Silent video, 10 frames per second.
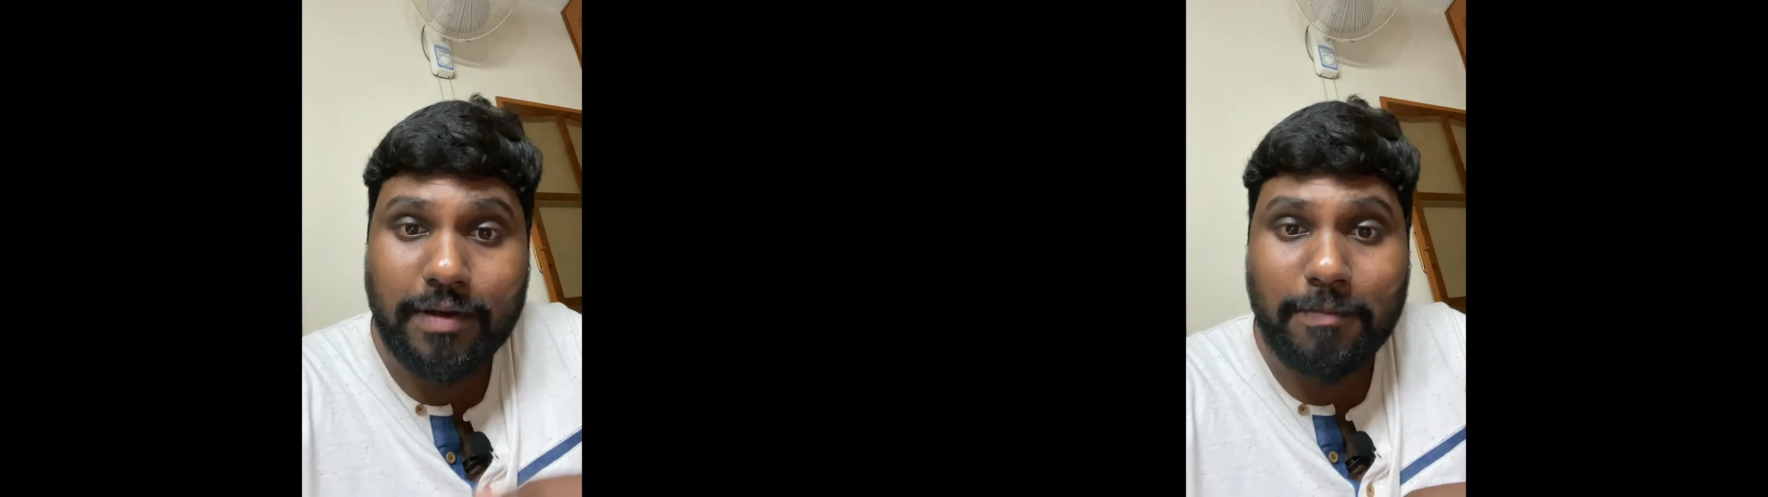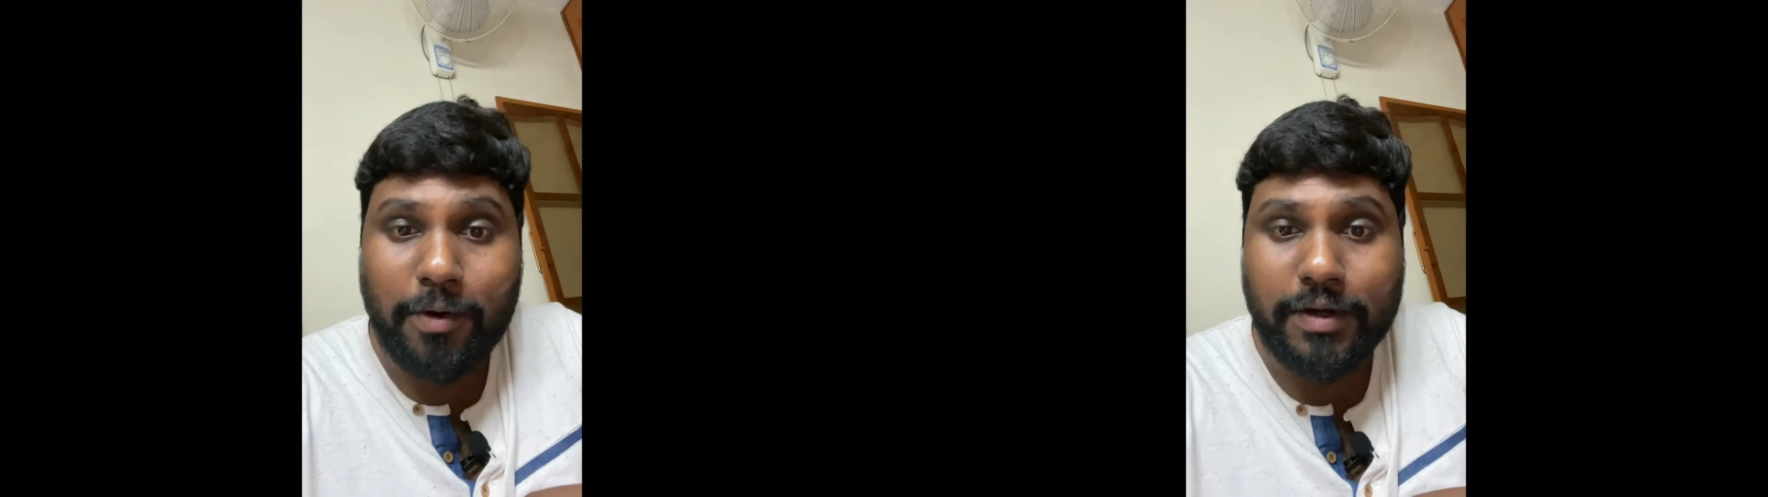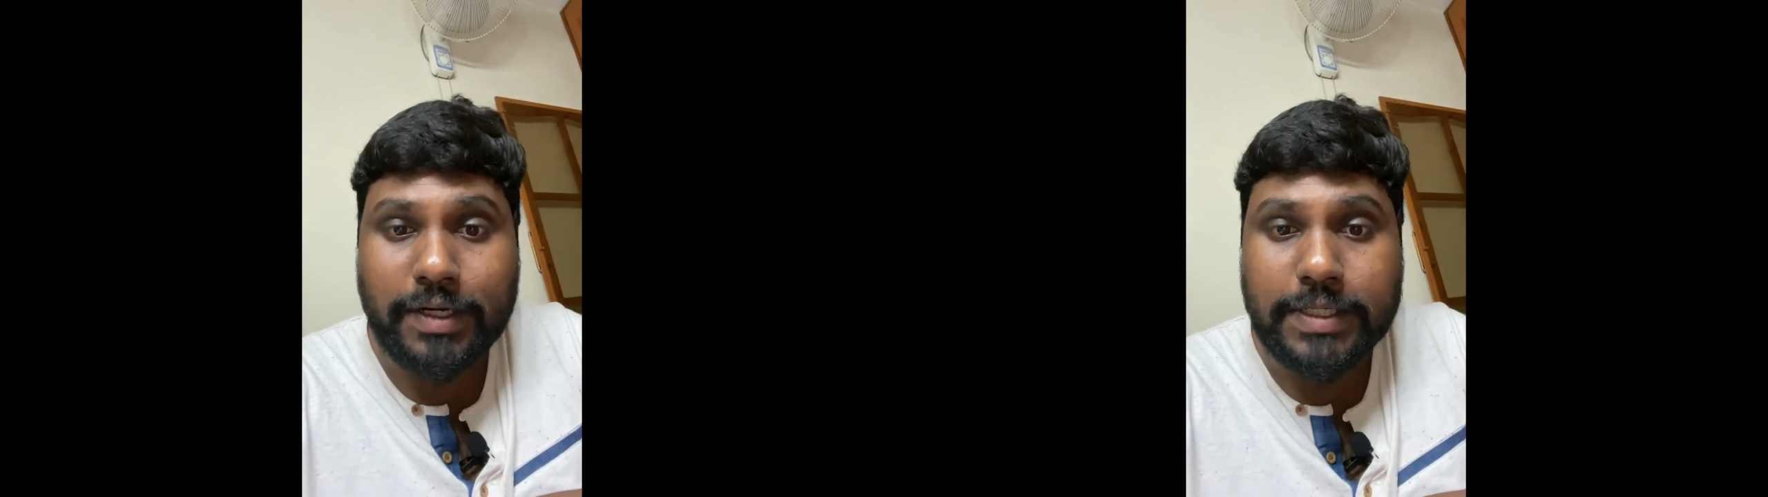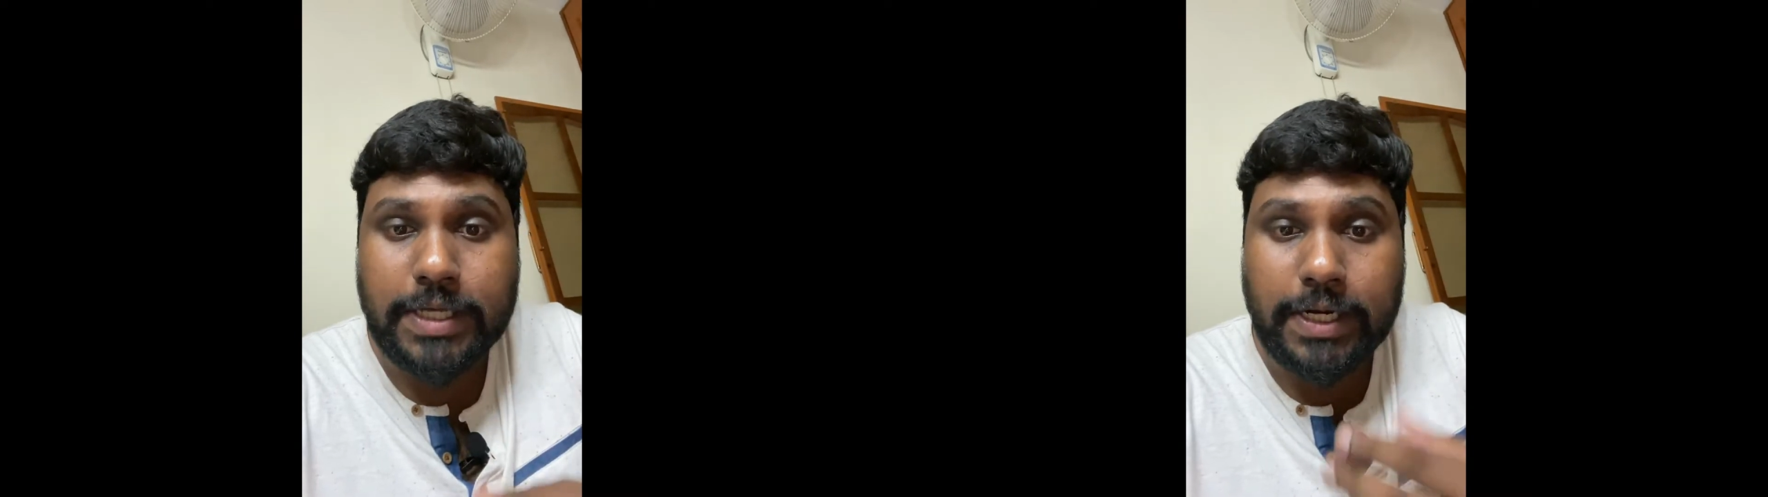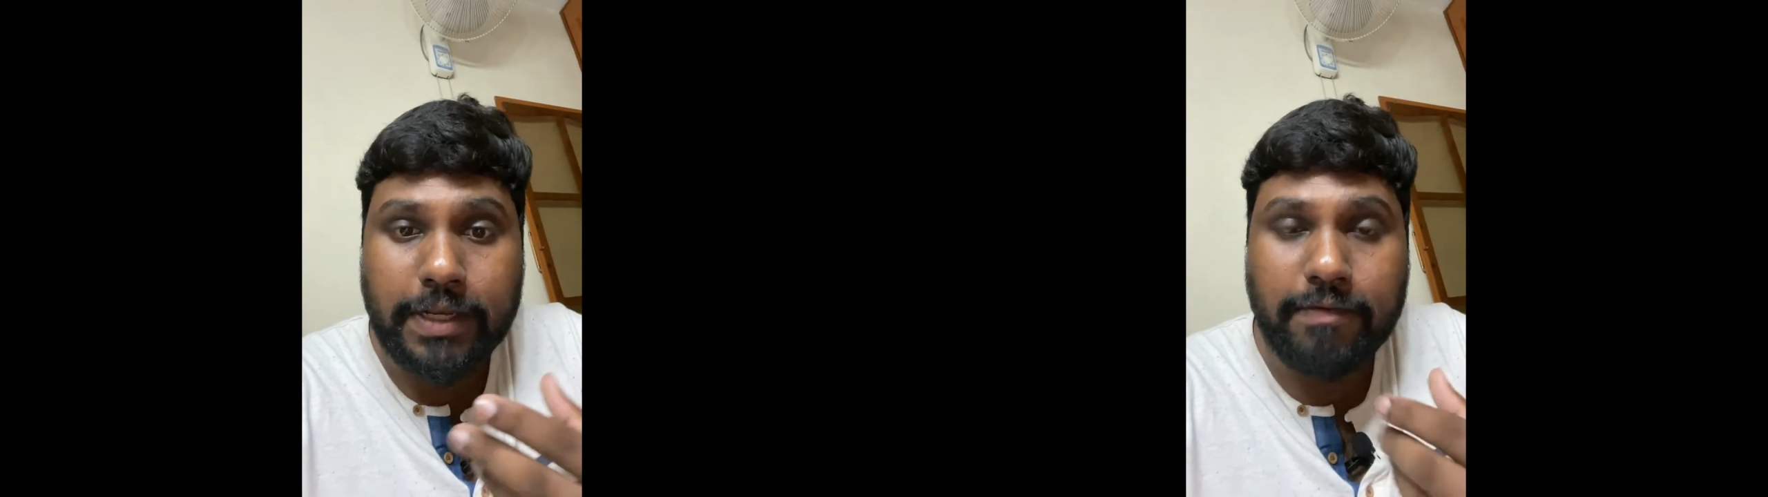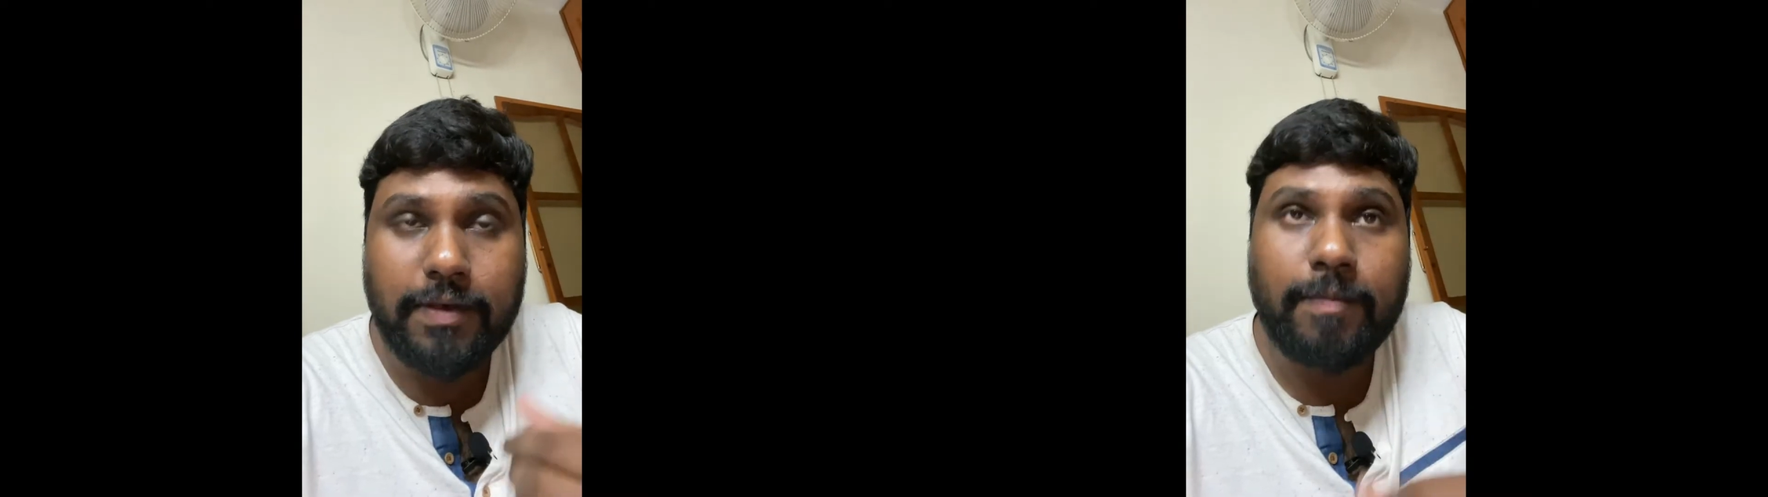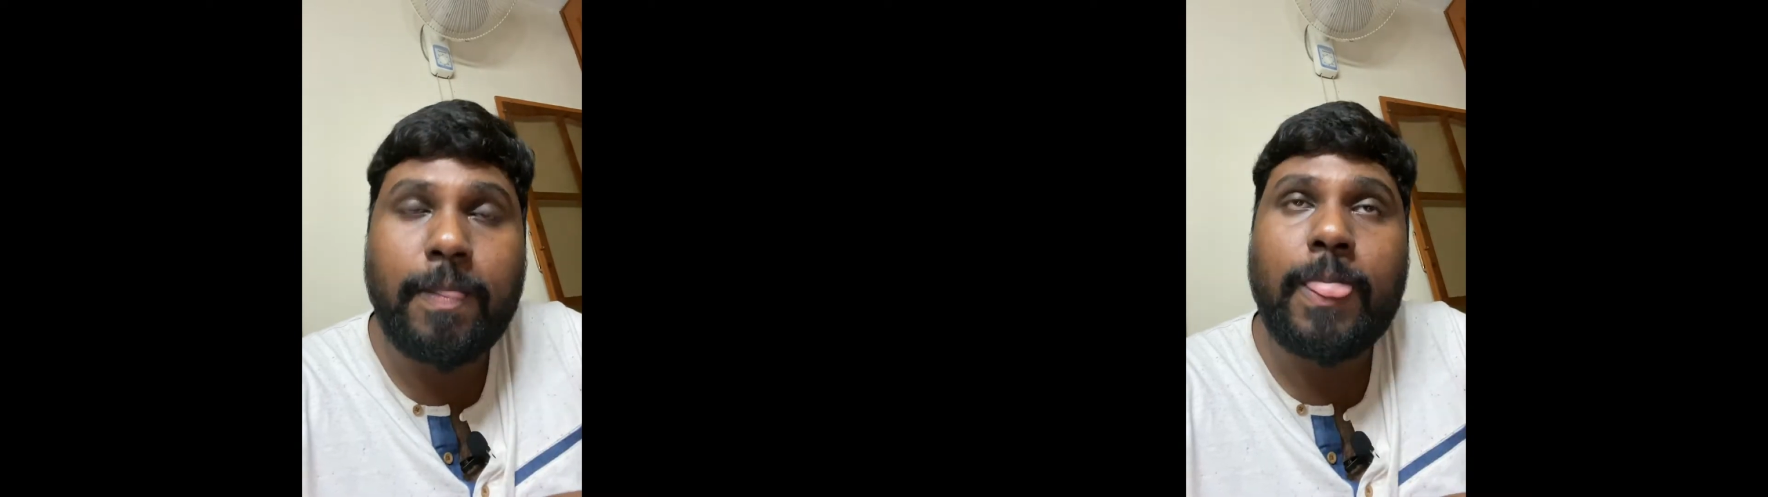up on Sun TV.